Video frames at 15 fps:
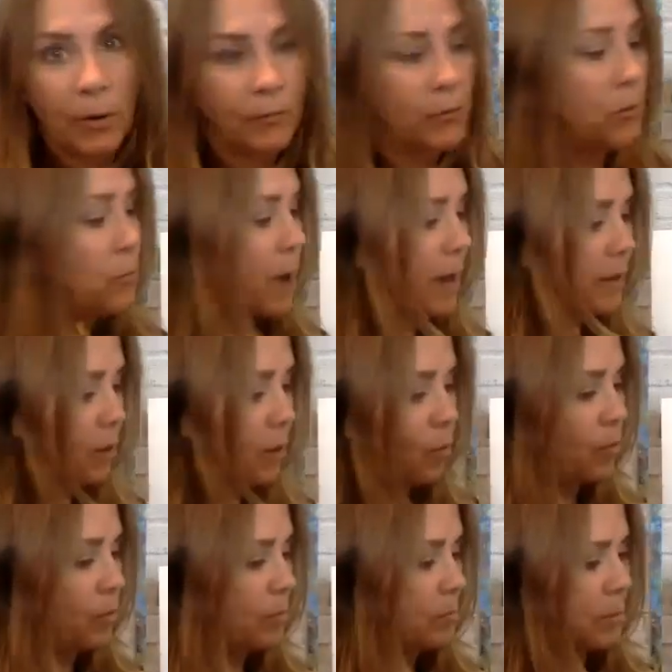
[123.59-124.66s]
If you want a
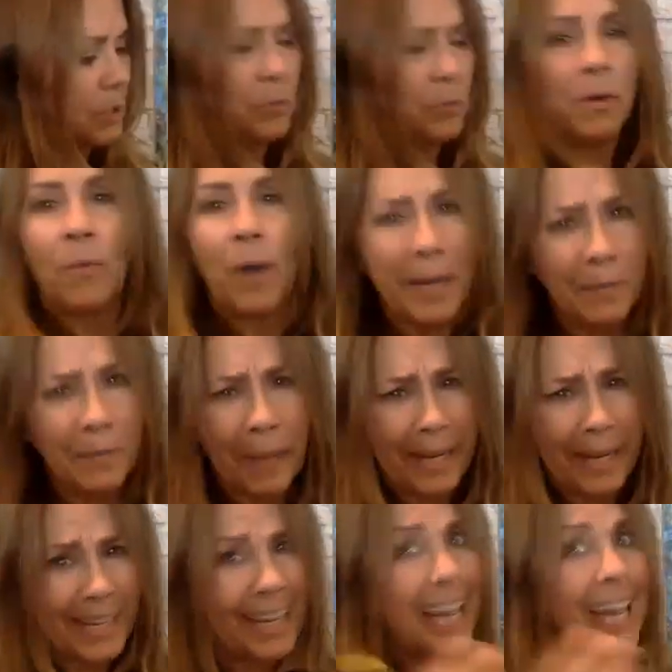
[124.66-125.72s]
whole blue and white
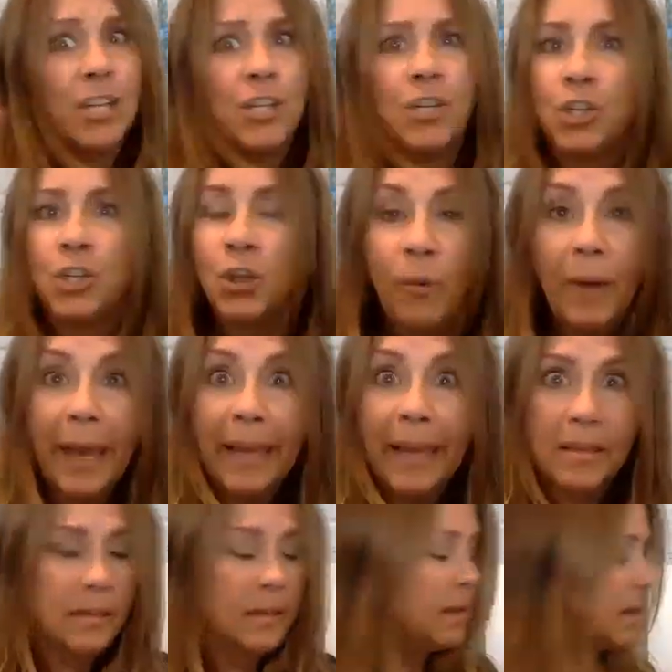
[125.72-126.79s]
painting, do it.